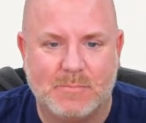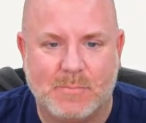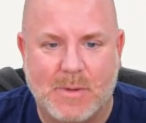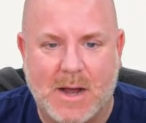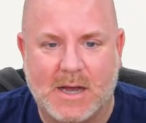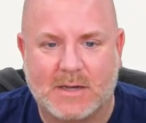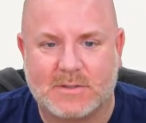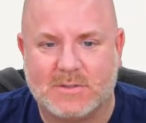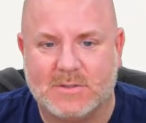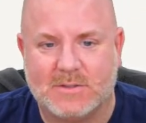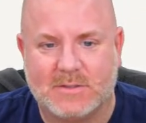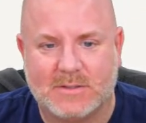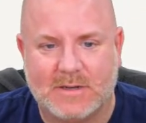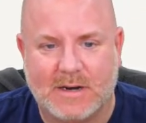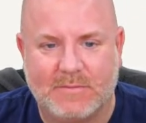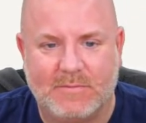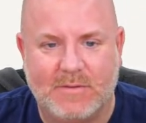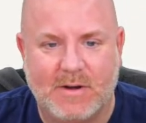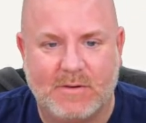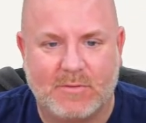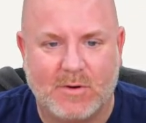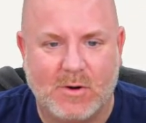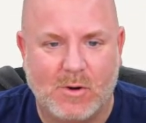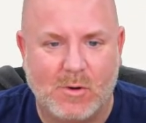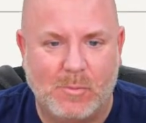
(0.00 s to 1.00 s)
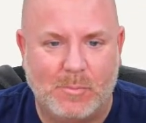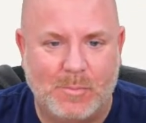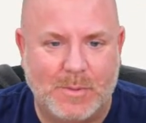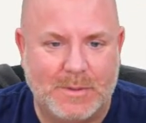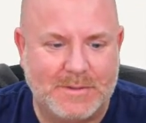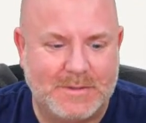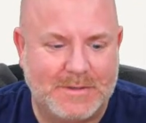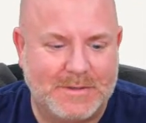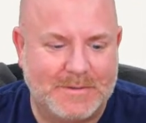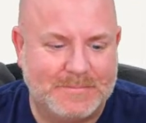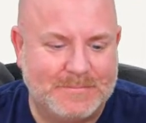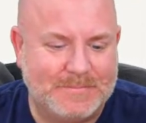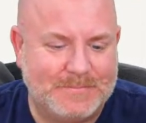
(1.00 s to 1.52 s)
boxes that I've never
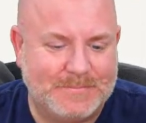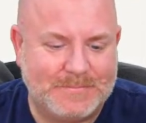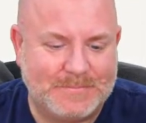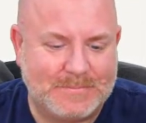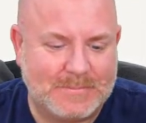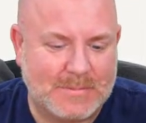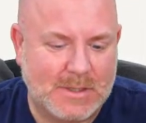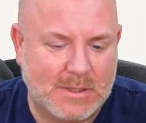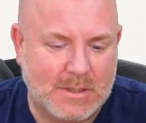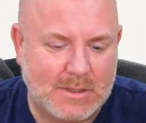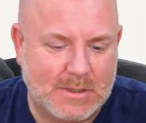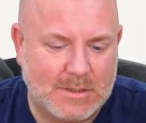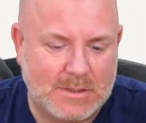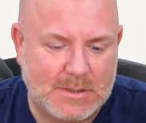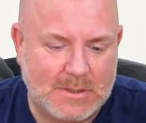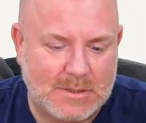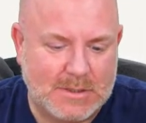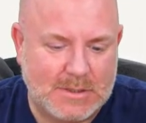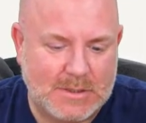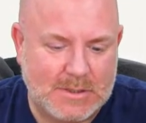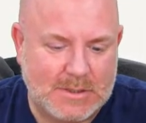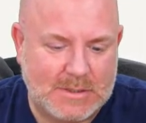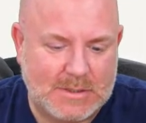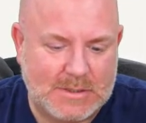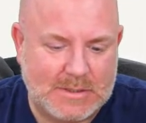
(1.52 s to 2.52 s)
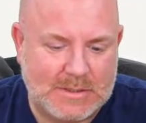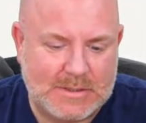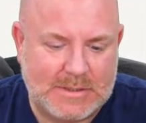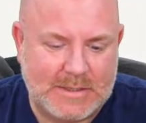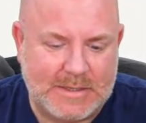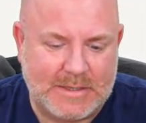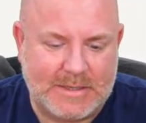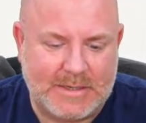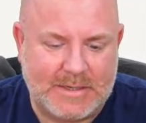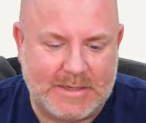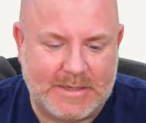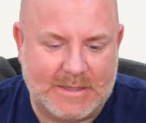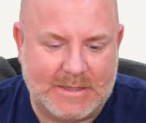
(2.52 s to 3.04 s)
opened.
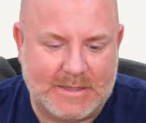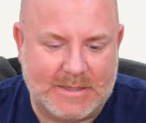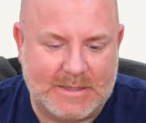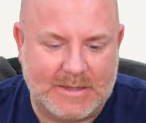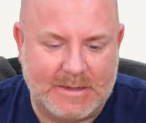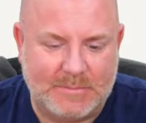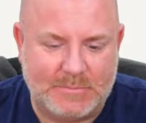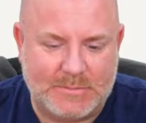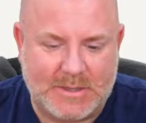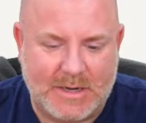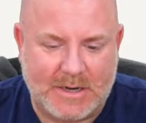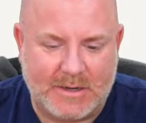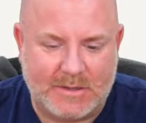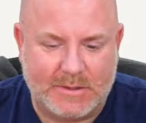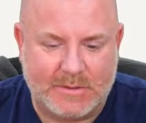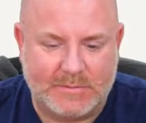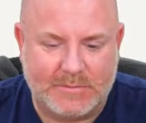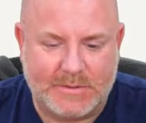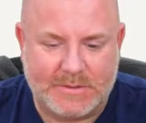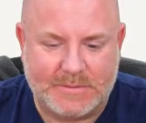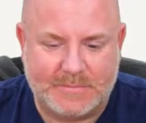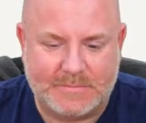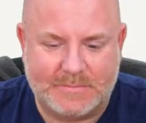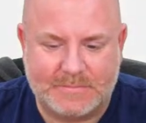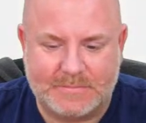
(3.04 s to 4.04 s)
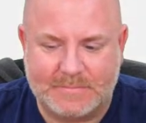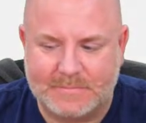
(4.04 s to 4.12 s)
And I'm tired of it.